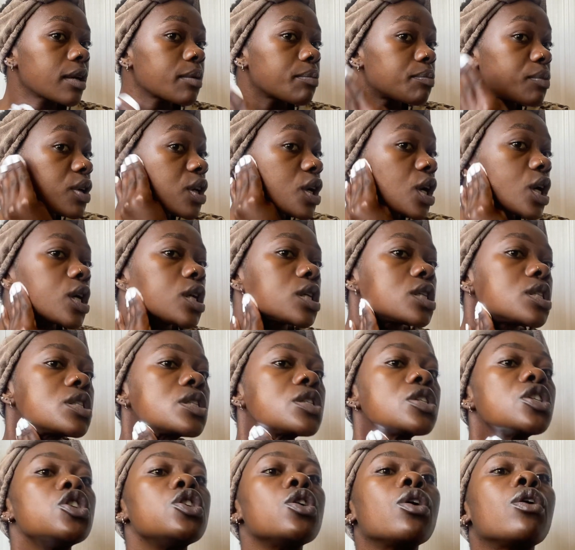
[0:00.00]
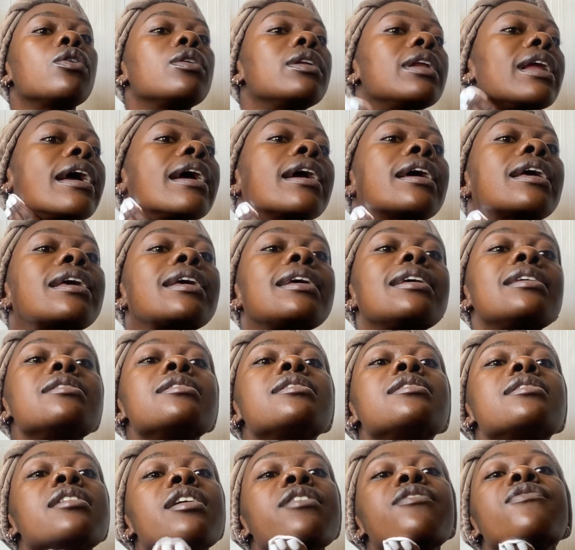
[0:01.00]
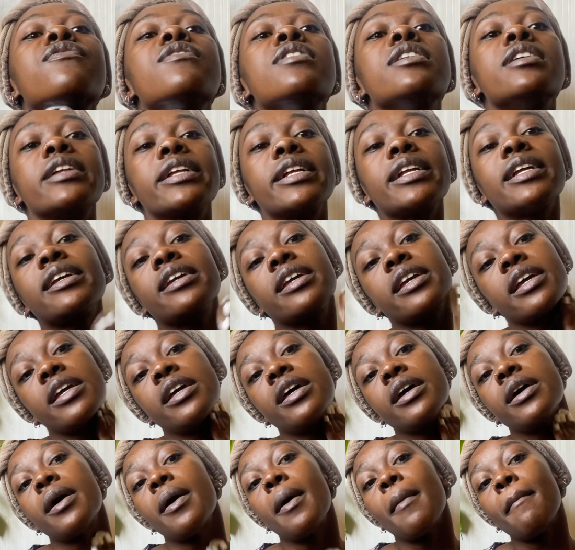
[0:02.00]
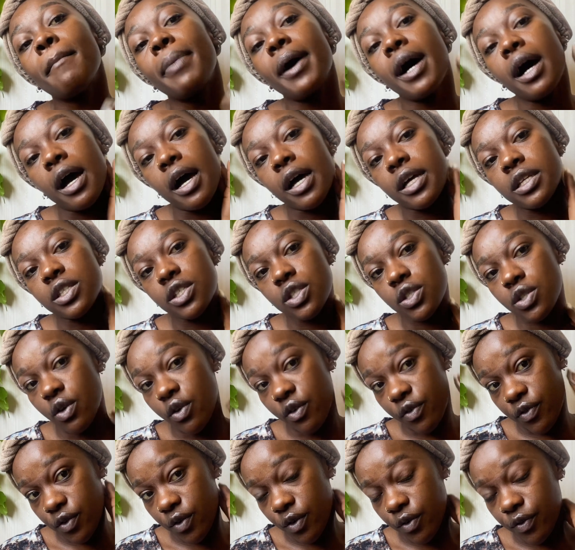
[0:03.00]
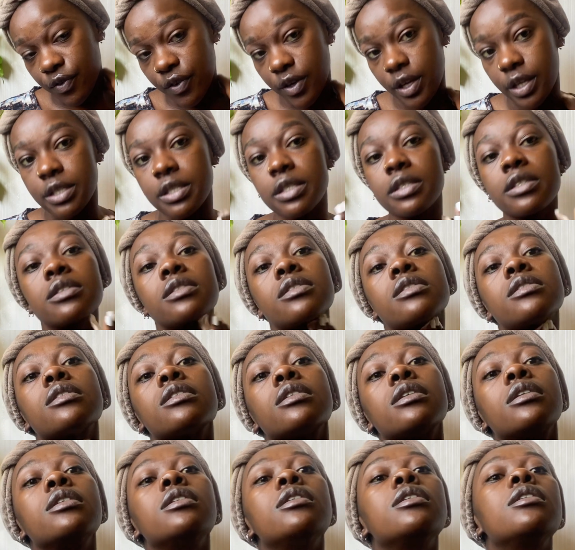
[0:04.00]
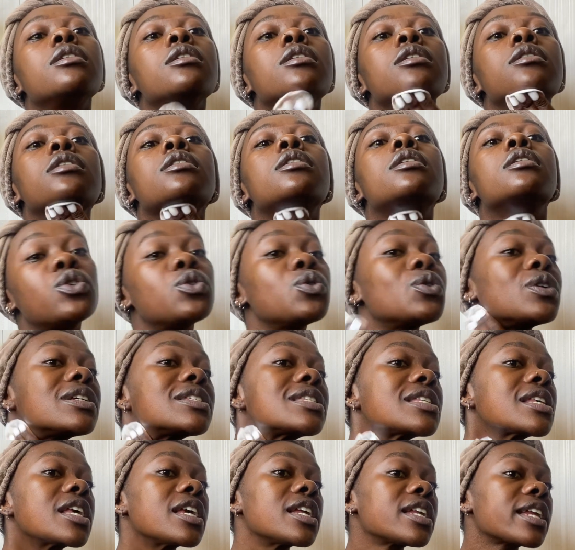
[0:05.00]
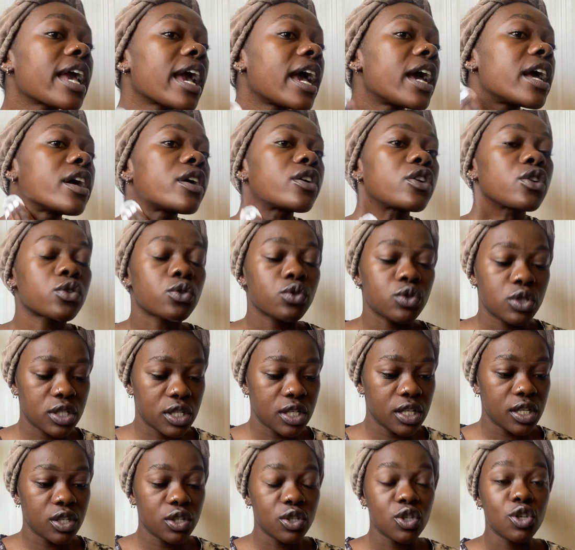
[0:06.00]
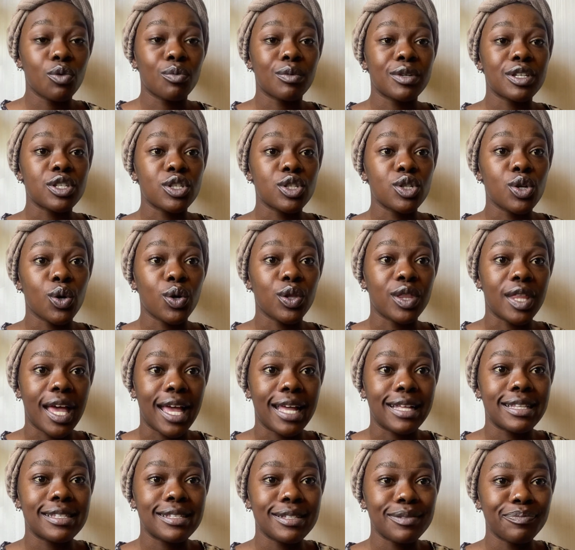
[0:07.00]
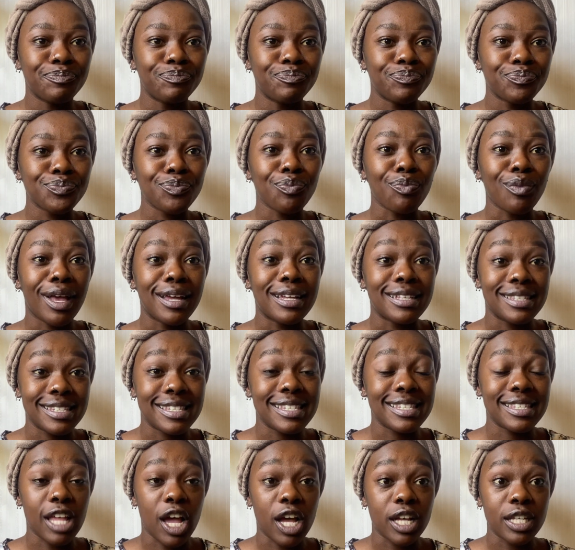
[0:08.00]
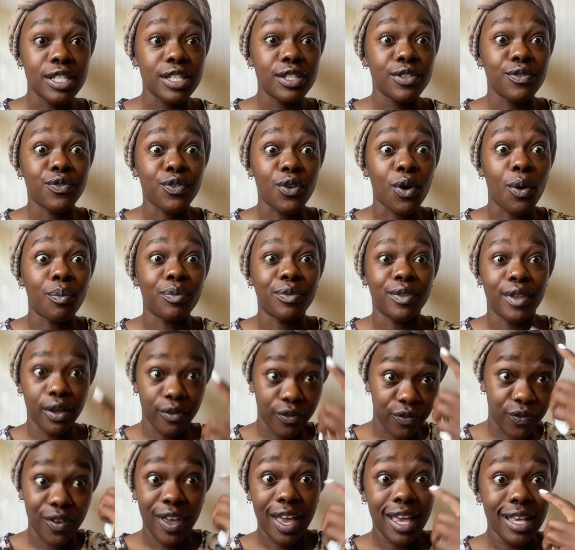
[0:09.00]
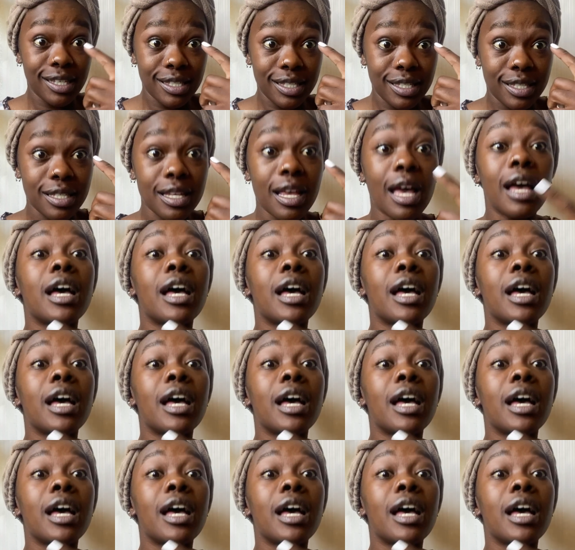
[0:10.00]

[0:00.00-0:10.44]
because your neck is definitely part of your face. Do a skincare routine, you must know that it starts from the face